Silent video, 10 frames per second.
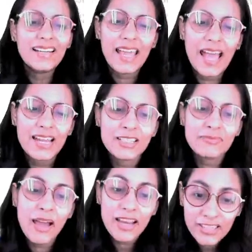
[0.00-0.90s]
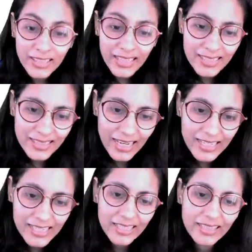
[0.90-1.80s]
And Passionate
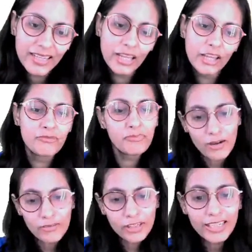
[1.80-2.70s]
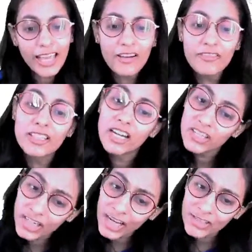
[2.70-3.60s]
Teddy. Then I have Pavani. Avid
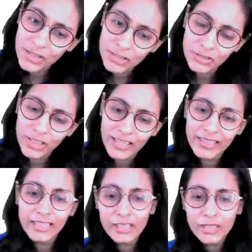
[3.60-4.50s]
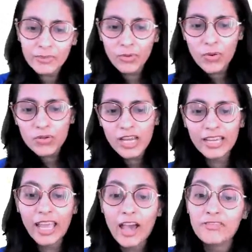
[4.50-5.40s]
Arshia is also there in the leaderboard.
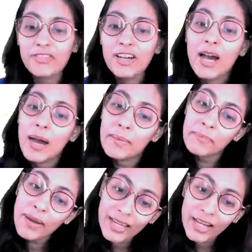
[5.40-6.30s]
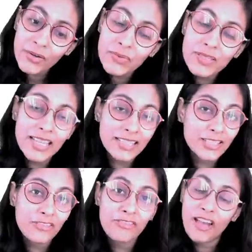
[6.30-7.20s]
I have Mayank, who says
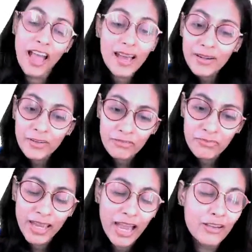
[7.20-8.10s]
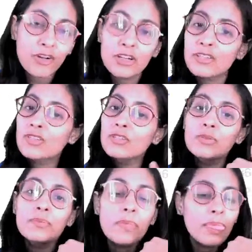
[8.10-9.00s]
he's a fan of me. I want you to
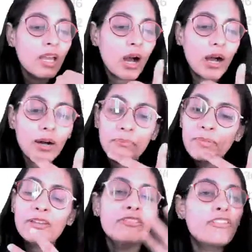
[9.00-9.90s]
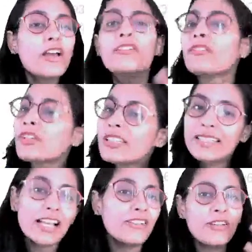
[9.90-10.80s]
do be a fan of
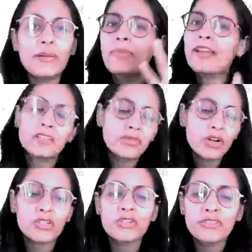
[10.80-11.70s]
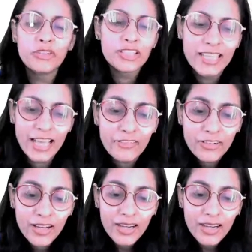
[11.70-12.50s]
yourself and best version of yourself.